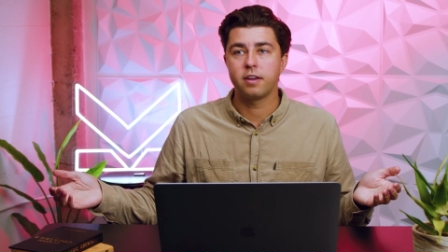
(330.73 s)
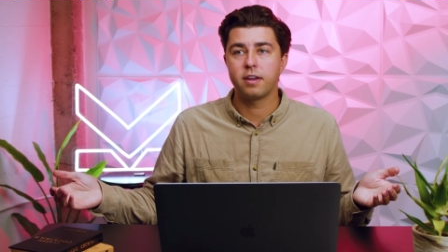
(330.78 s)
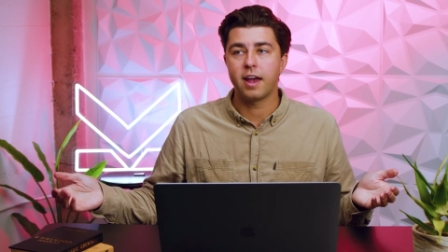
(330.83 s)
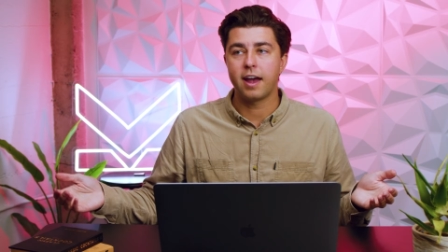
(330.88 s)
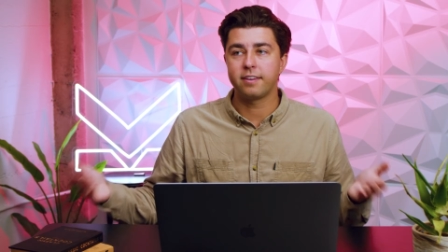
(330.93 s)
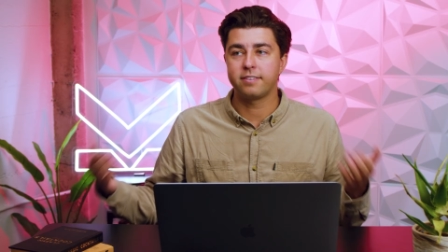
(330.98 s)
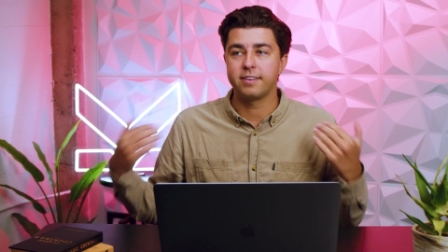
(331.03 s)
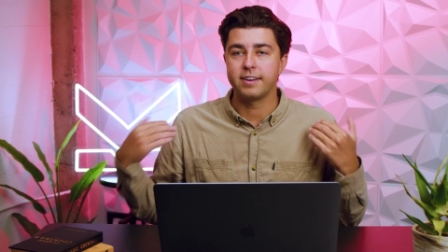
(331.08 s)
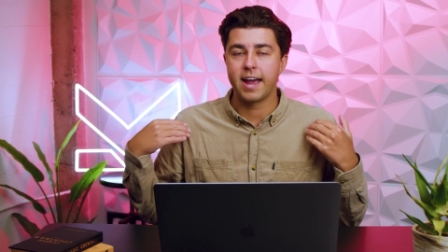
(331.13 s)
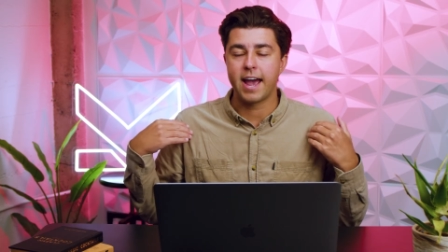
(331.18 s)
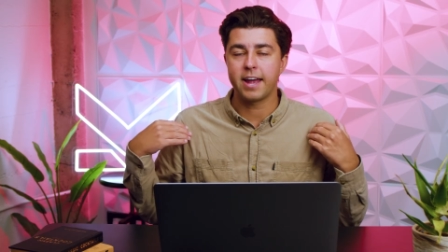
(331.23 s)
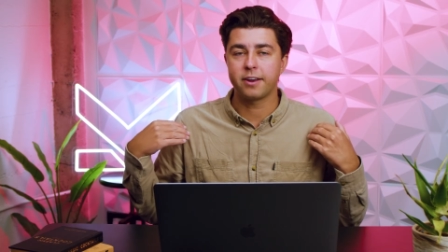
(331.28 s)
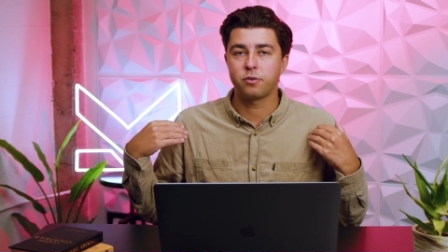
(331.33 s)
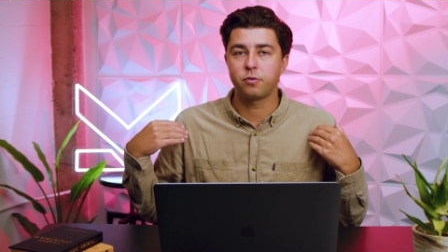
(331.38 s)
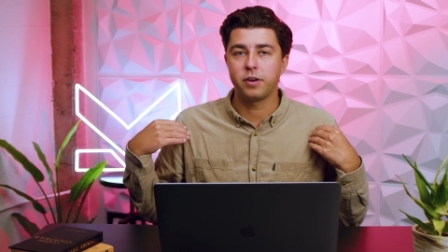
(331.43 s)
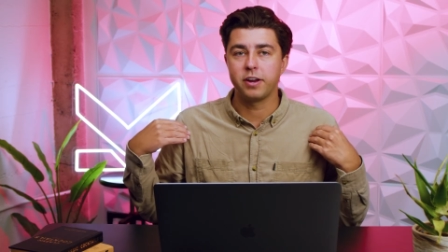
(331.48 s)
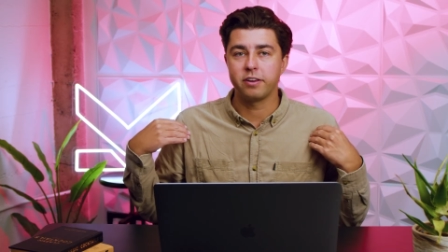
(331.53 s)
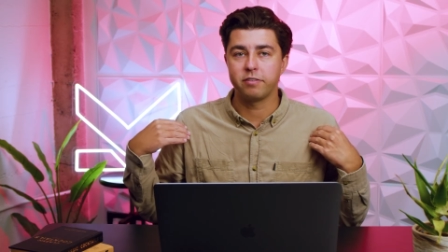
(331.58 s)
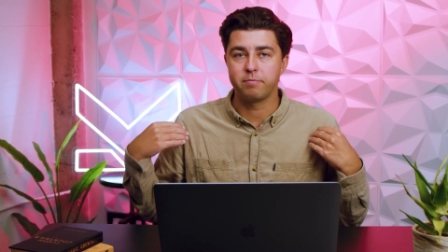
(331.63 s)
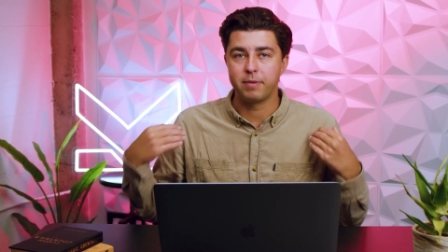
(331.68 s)
as an ad
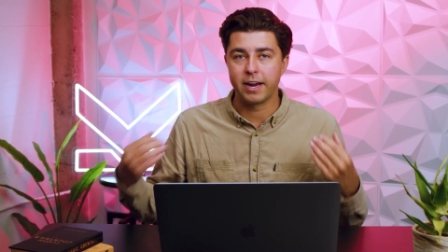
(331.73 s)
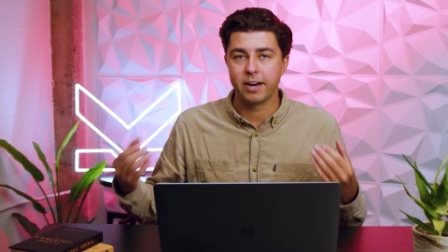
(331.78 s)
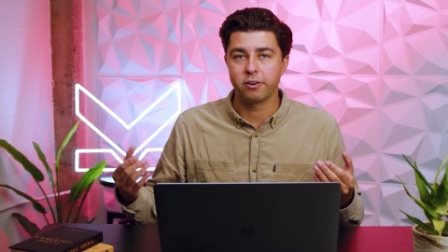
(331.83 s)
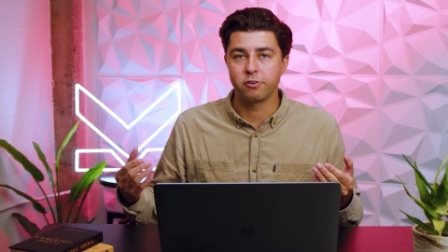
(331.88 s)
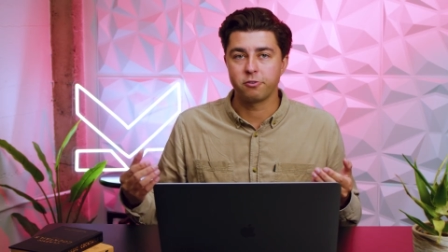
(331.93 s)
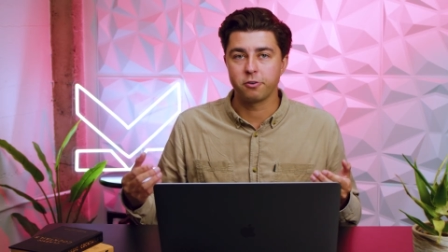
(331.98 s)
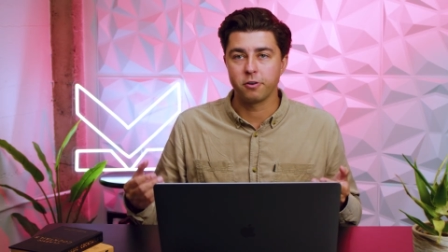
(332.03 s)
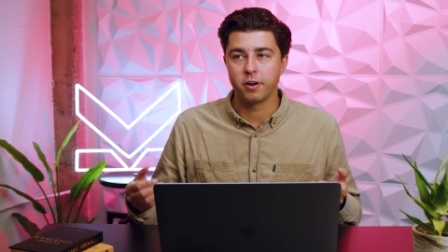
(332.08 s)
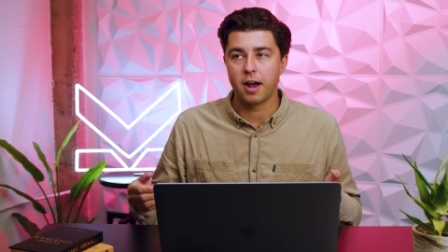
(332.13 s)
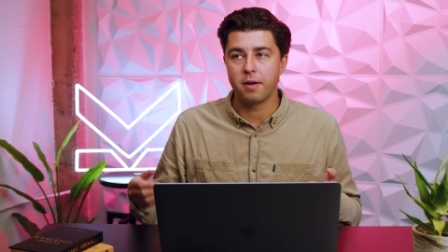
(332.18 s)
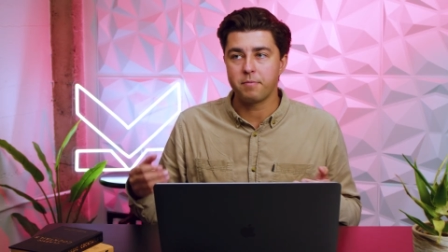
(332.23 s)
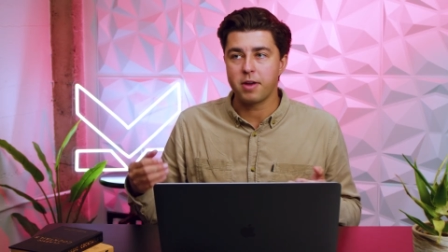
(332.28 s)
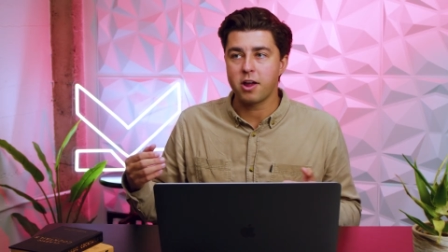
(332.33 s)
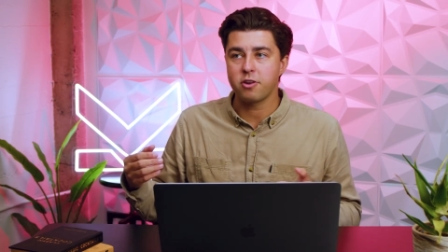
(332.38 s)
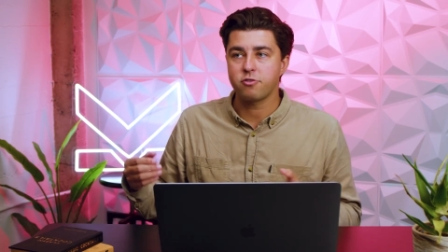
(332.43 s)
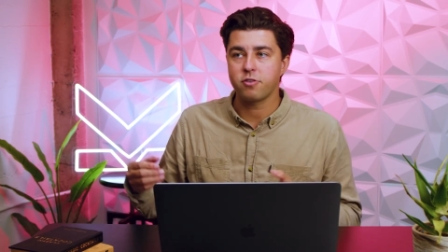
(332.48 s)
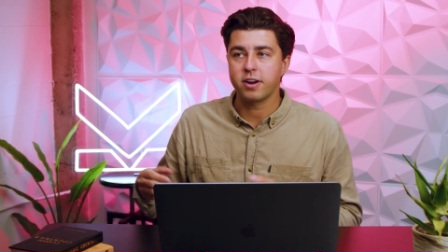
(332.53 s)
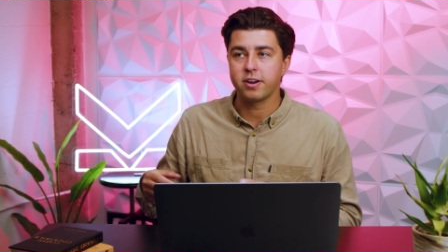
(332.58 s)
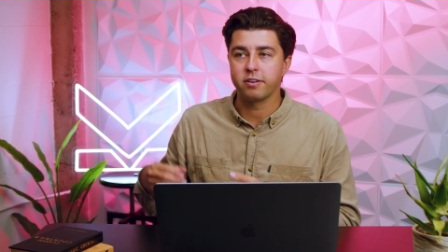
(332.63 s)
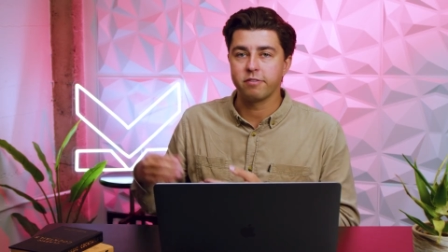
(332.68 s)
creative manager, I'm not
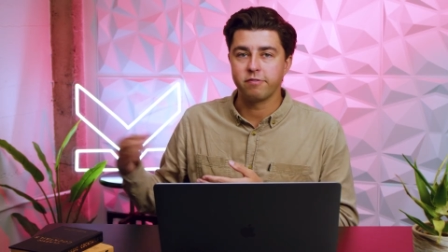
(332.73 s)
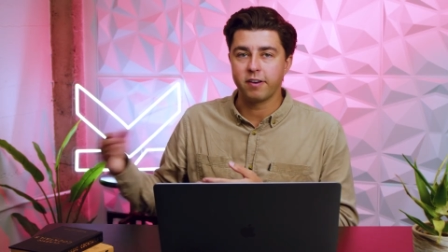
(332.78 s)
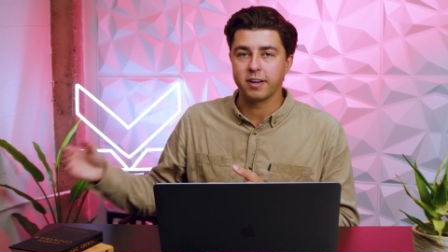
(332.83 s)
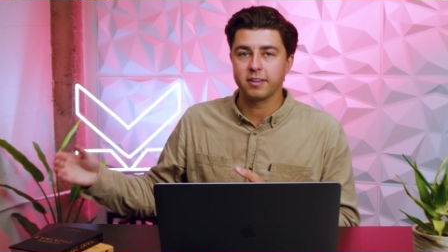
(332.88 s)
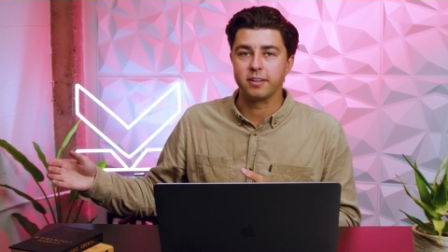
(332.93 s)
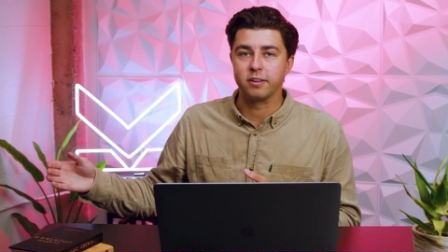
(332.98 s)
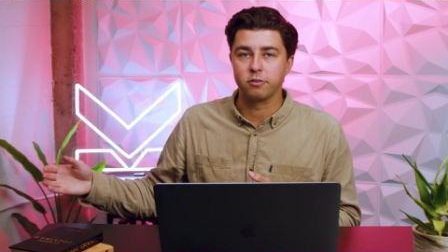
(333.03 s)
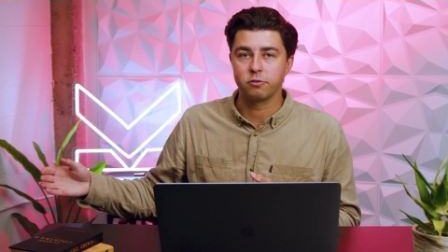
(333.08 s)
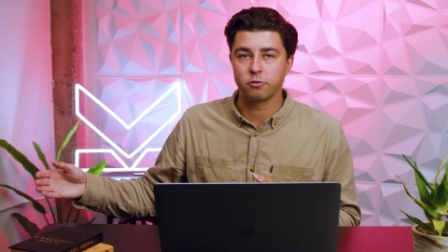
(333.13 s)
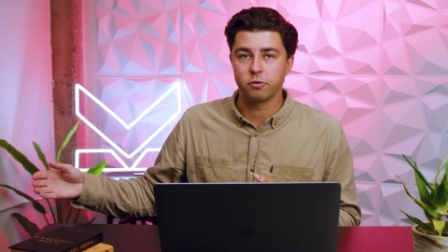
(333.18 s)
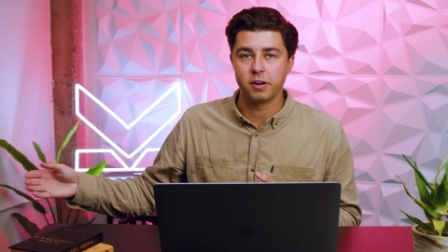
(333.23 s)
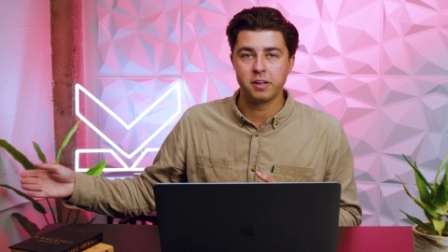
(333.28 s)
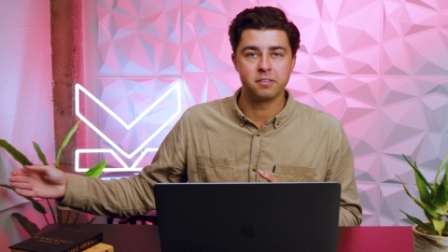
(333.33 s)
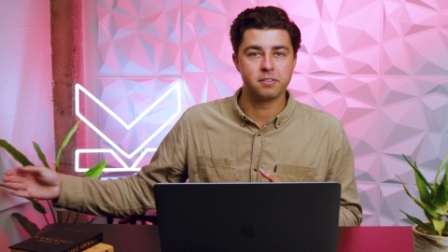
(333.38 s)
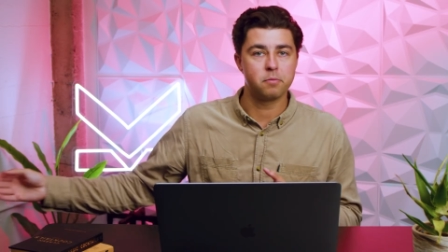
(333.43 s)
trying to fight these trends.